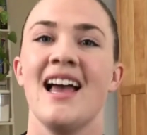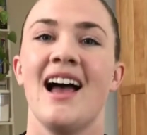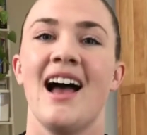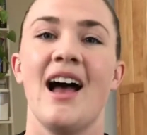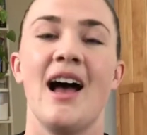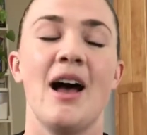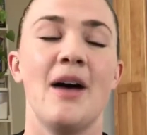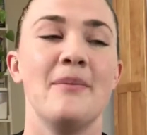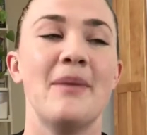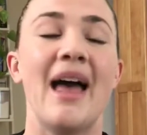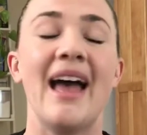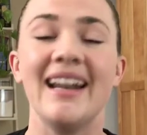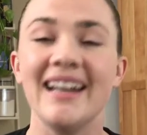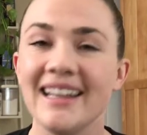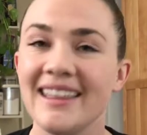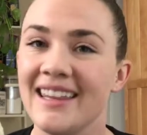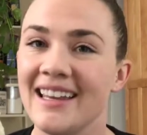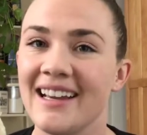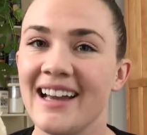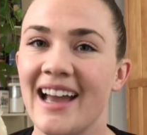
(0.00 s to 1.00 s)

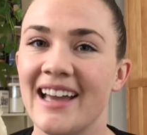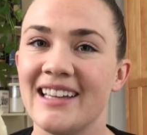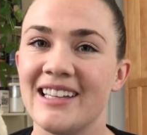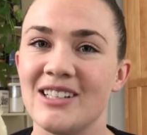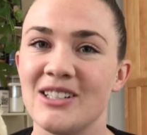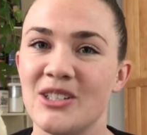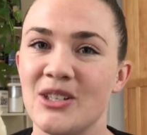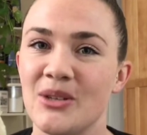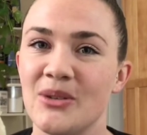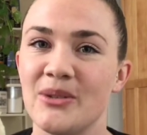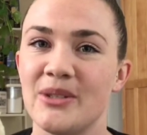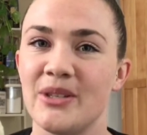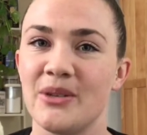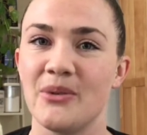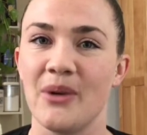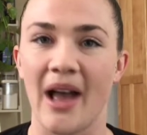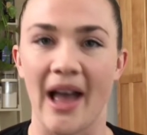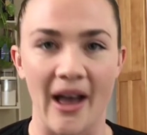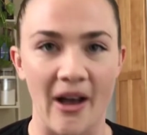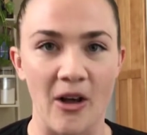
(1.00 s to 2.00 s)
Anything I can do to
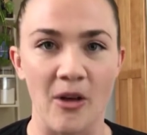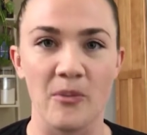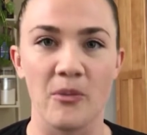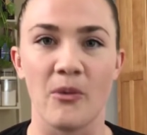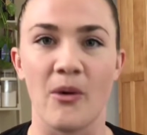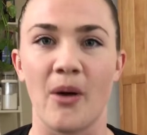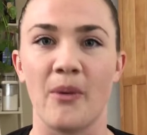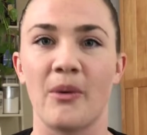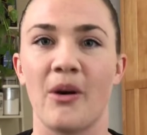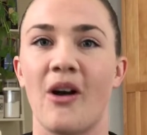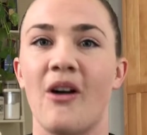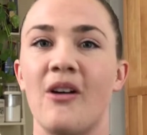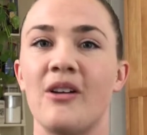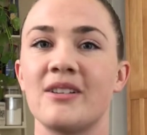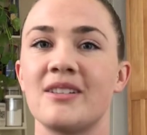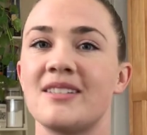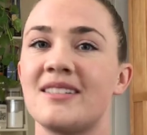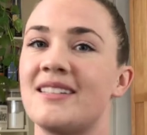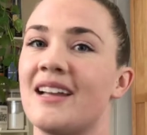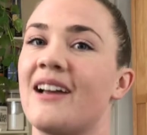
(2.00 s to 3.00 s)
help while we're all
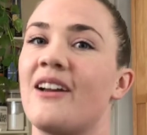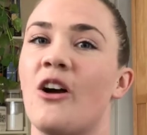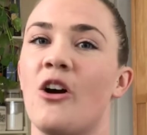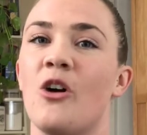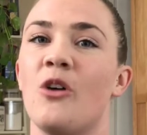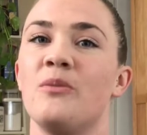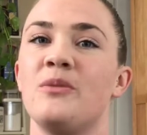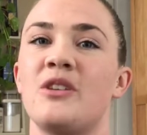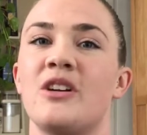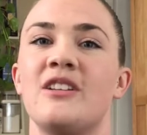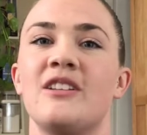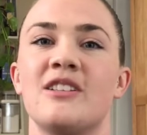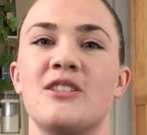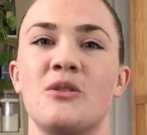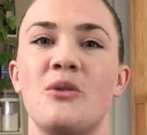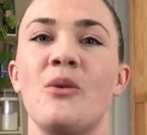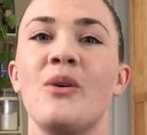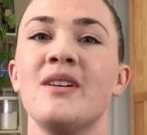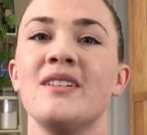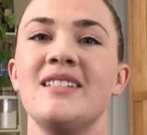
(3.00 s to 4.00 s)
stuck at home during this
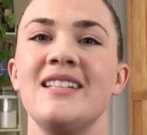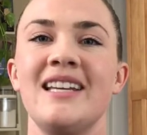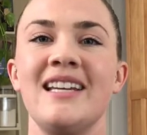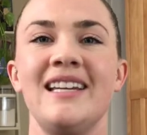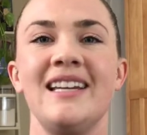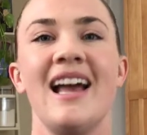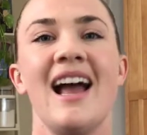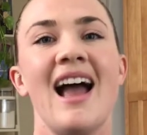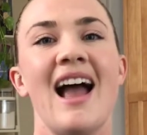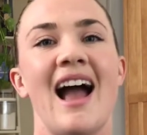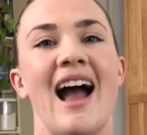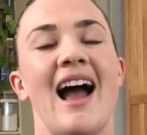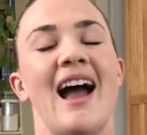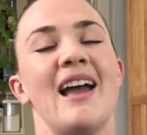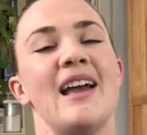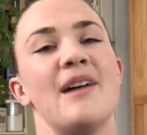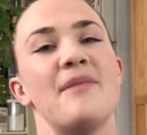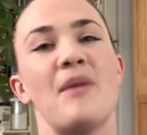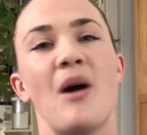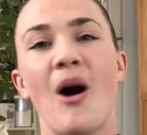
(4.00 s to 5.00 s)
quarantine, I
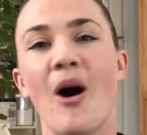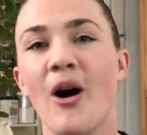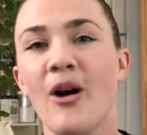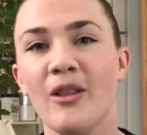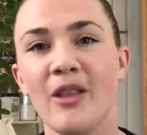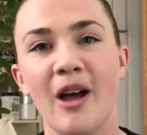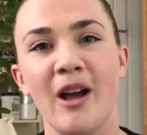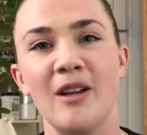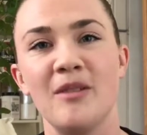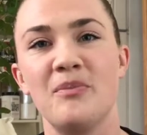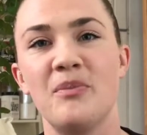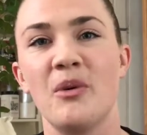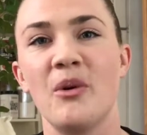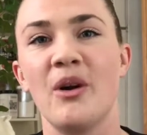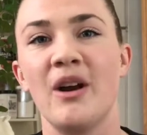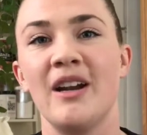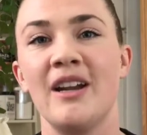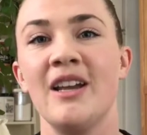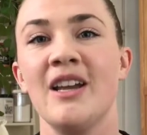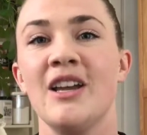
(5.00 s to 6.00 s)
am all on
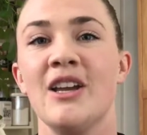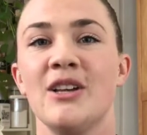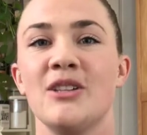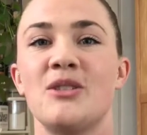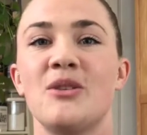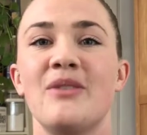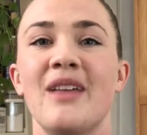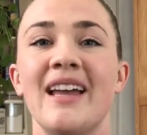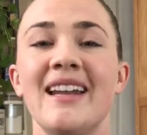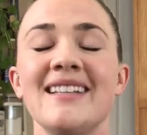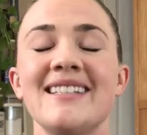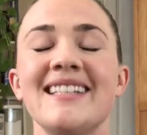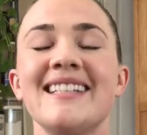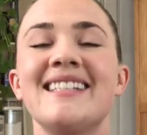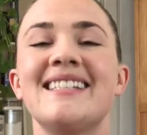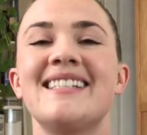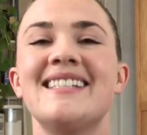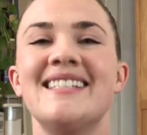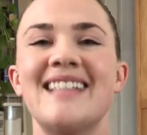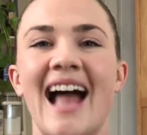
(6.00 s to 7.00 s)
board. So that is
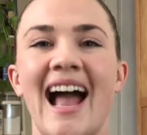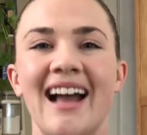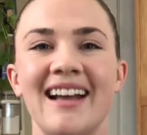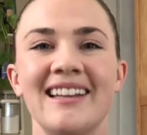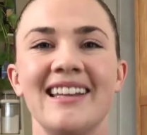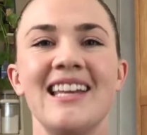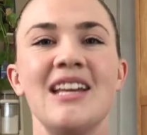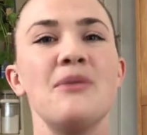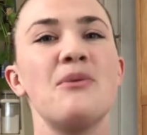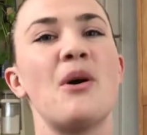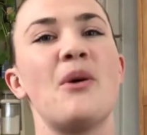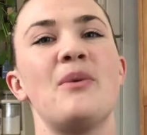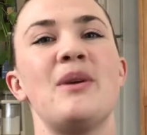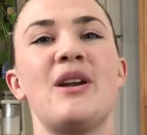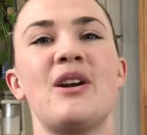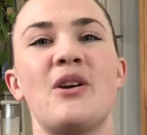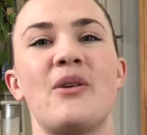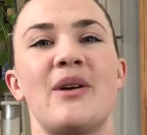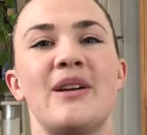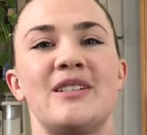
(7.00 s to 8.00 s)
exactly what we are
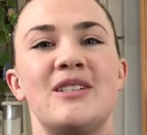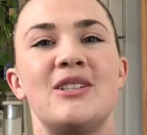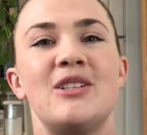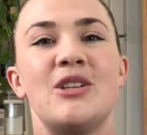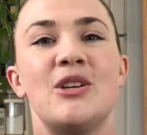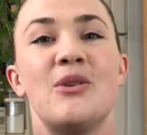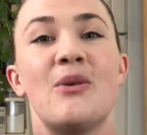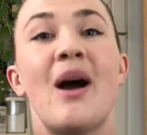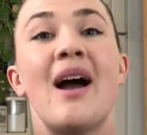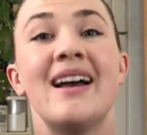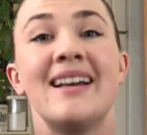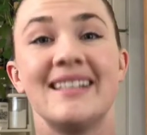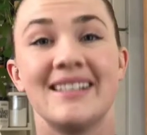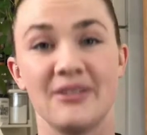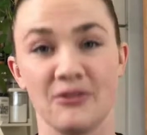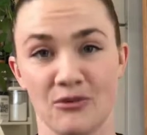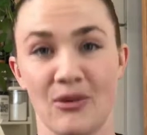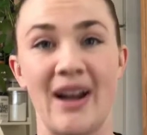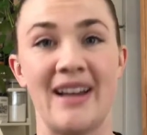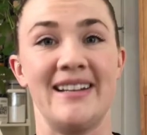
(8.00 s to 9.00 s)
going to do
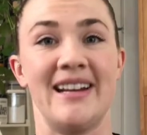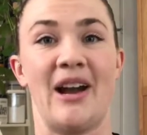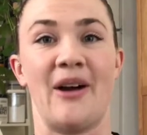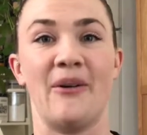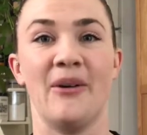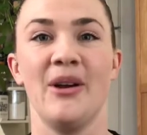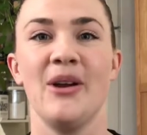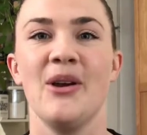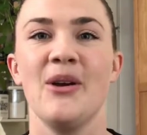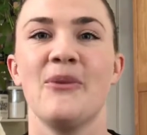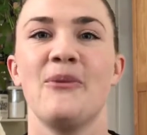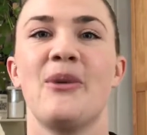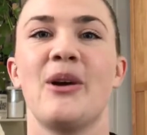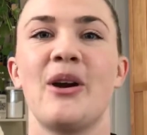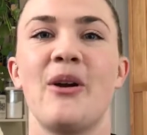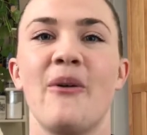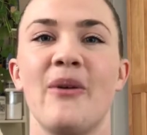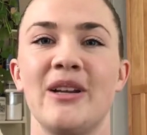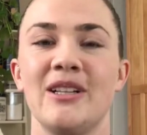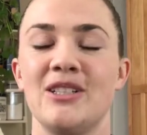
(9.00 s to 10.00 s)
right now. We're
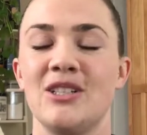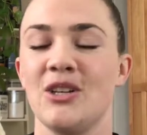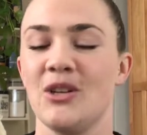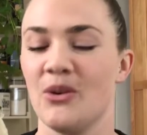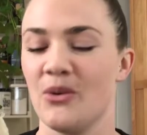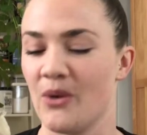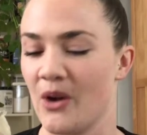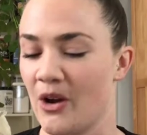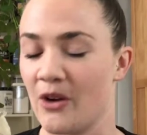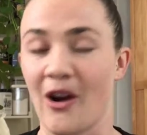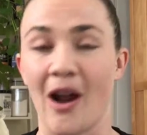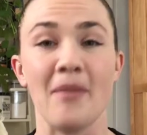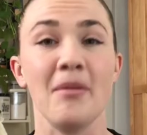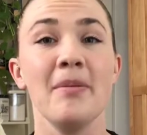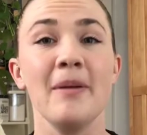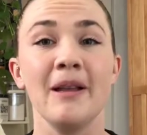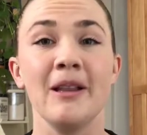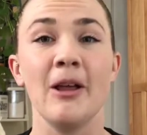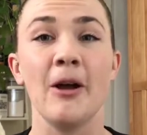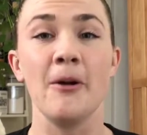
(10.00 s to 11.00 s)
going to grab a
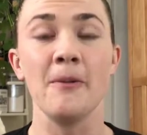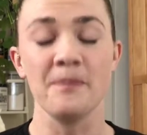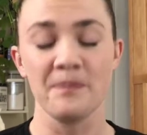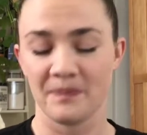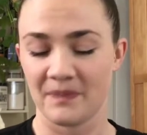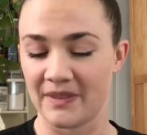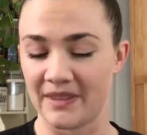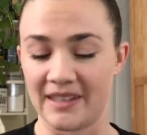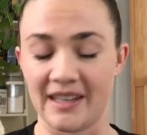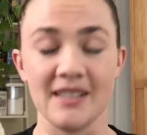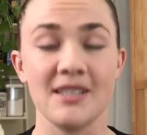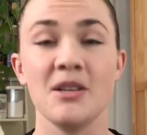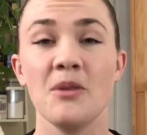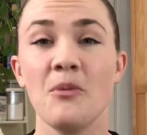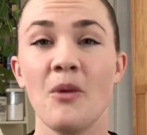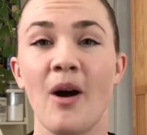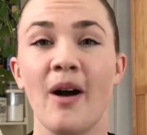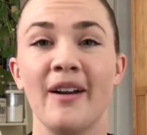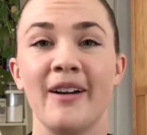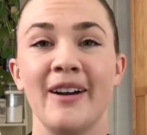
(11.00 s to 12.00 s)
pillow, get some
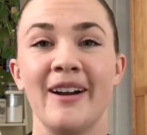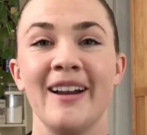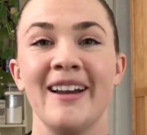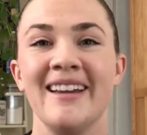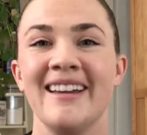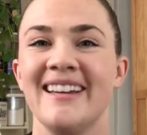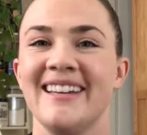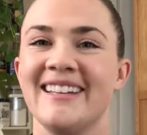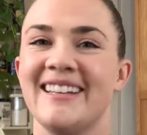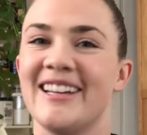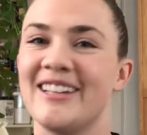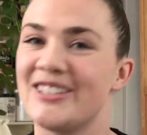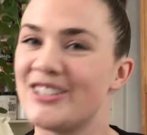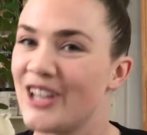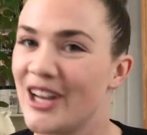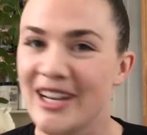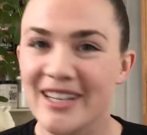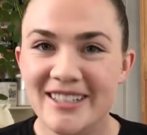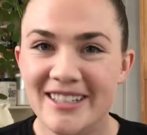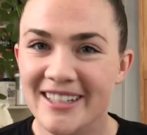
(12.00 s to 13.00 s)
water, get
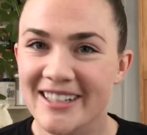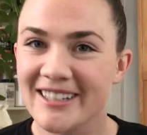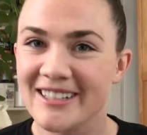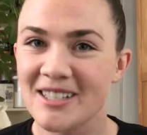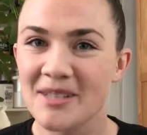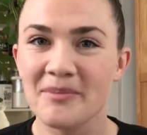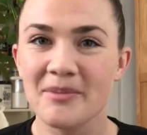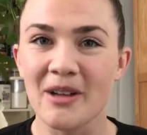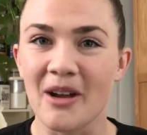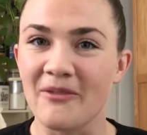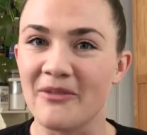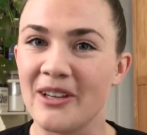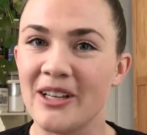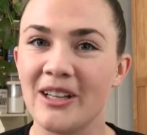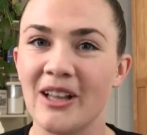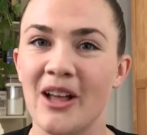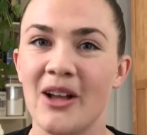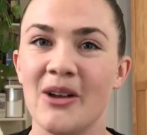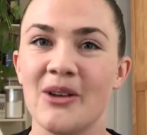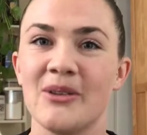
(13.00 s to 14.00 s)
changed in some comfy
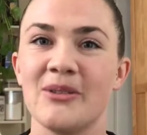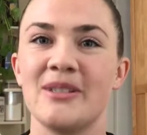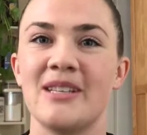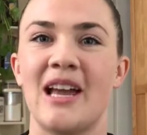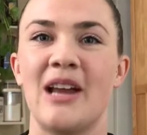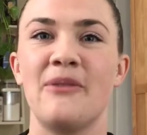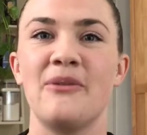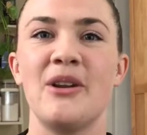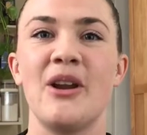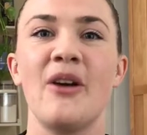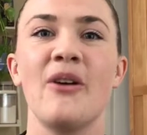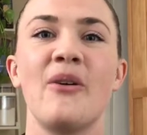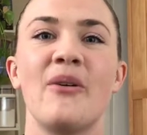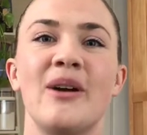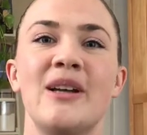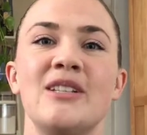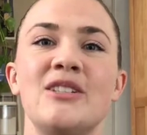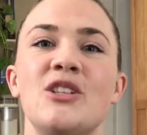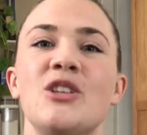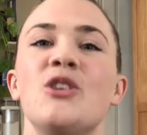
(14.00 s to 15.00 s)
clothes, and we are
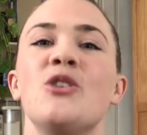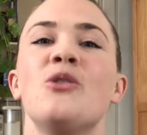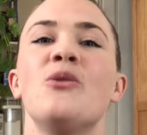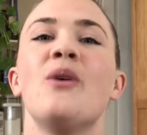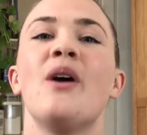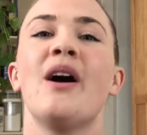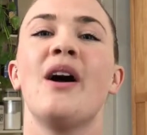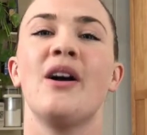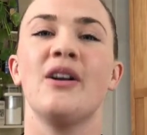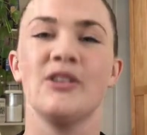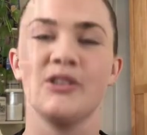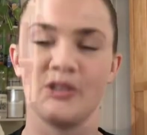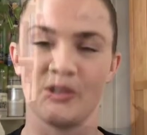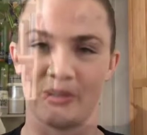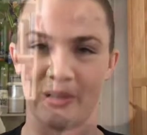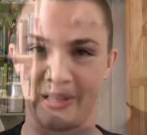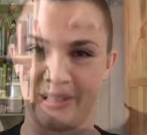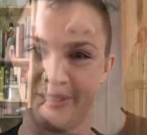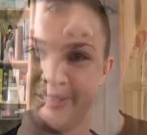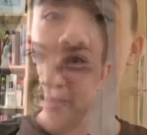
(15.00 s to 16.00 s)
going to
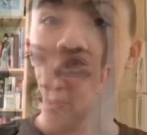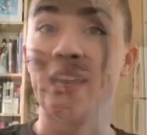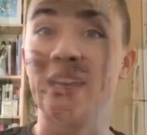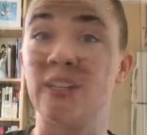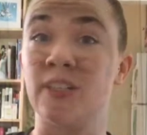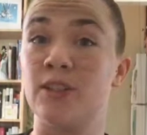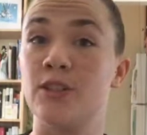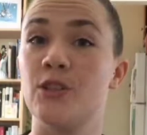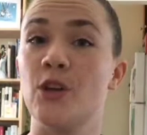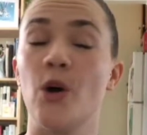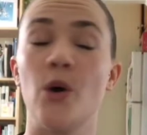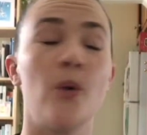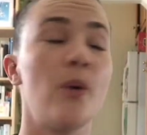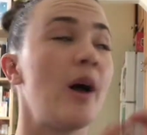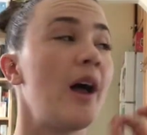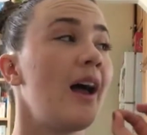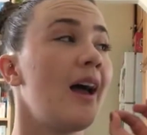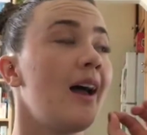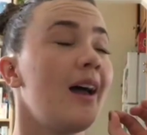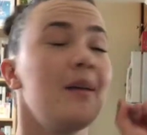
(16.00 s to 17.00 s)
drill. Okay, so
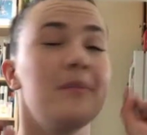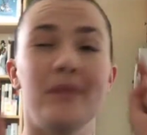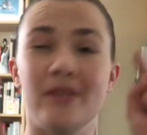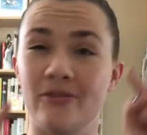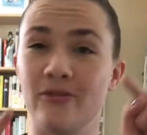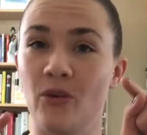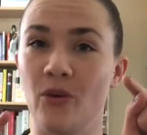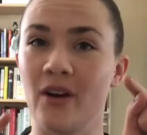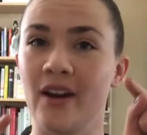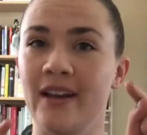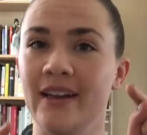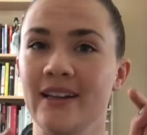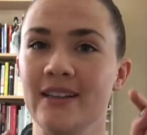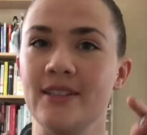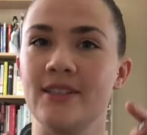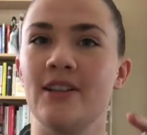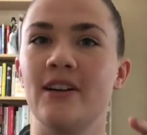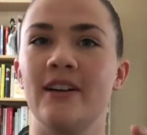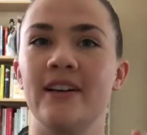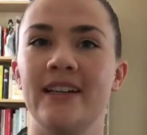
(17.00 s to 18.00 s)
before I get
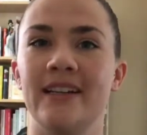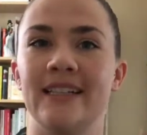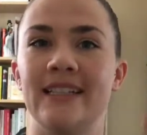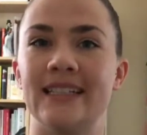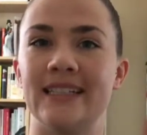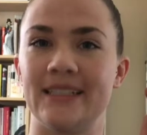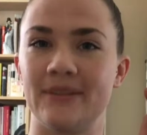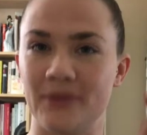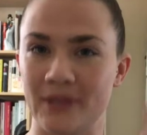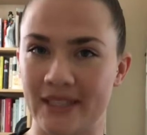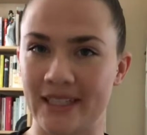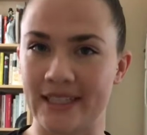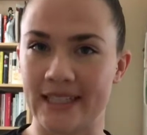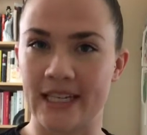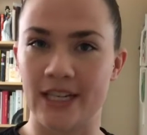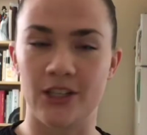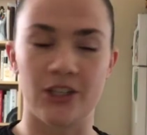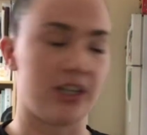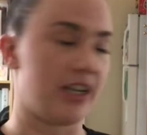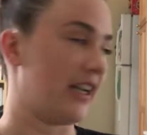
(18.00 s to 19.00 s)
started with the
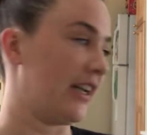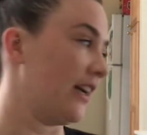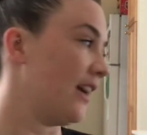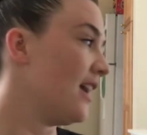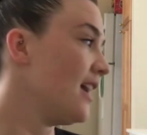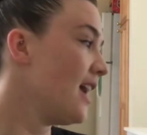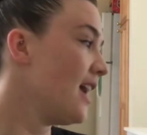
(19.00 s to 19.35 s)
teaching,